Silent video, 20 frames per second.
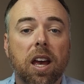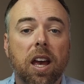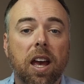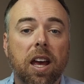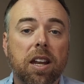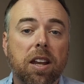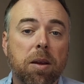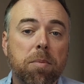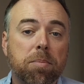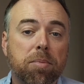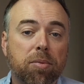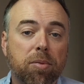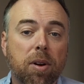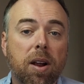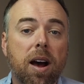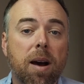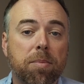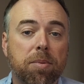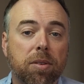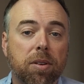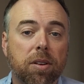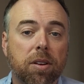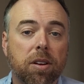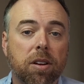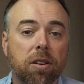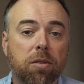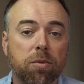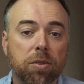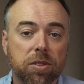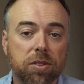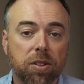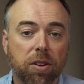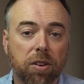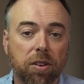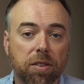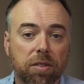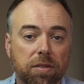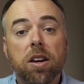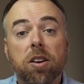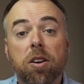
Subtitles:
and a prop reserve.